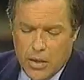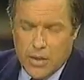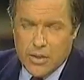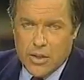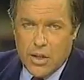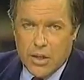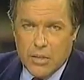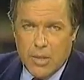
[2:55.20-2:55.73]
Let's
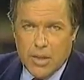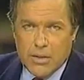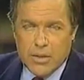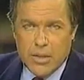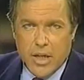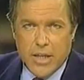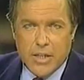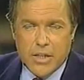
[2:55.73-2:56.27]
talk about
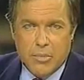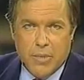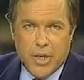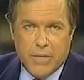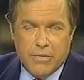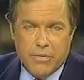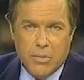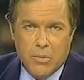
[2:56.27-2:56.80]
tonight's
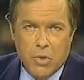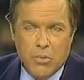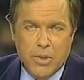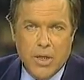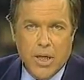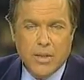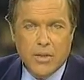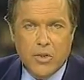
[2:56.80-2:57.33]
debate for a moment.
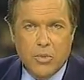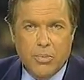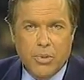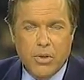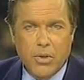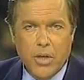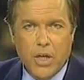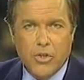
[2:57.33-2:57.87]
Dr.
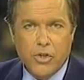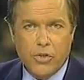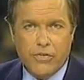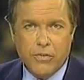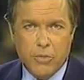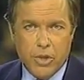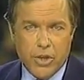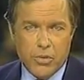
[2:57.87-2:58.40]
Cooper, you're
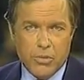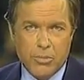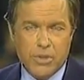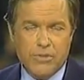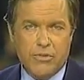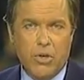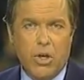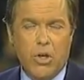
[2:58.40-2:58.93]
familiar with
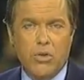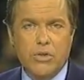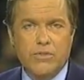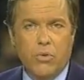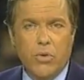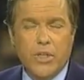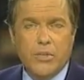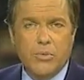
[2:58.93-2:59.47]
Ms. Ferraro's
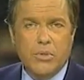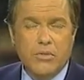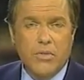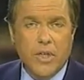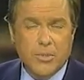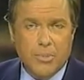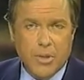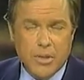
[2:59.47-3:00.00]
voice, with
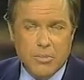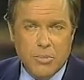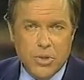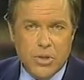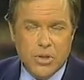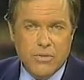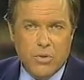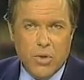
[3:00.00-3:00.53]
Vice President
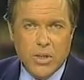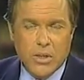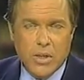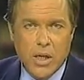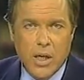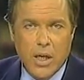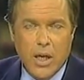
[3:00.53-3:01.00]
Bush's voice.